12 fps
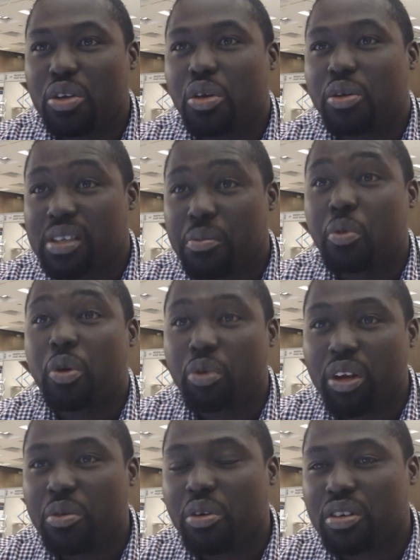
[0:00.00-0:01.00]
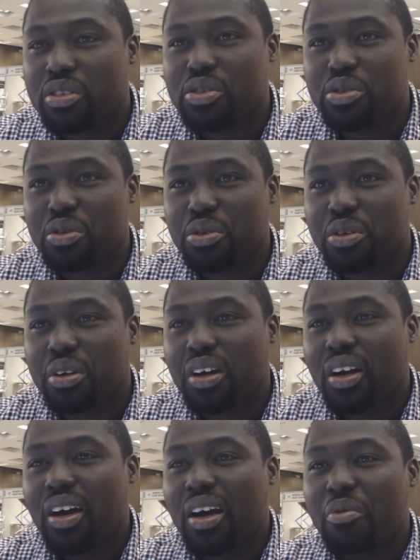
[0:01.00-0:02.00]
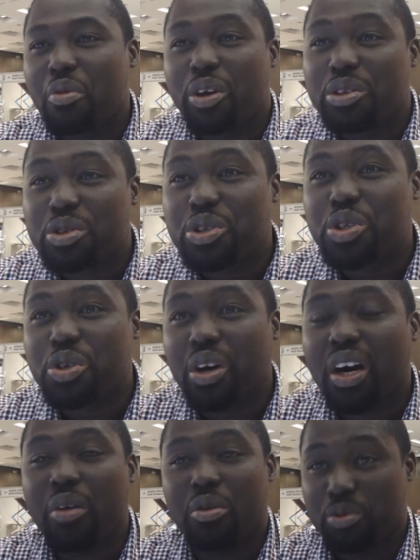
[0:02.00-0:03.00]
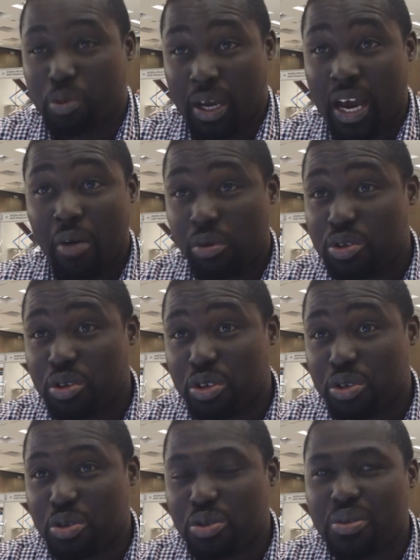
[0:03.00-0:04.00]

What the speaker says: It's something we really wanted to do. We weren't too sure how it was going to do,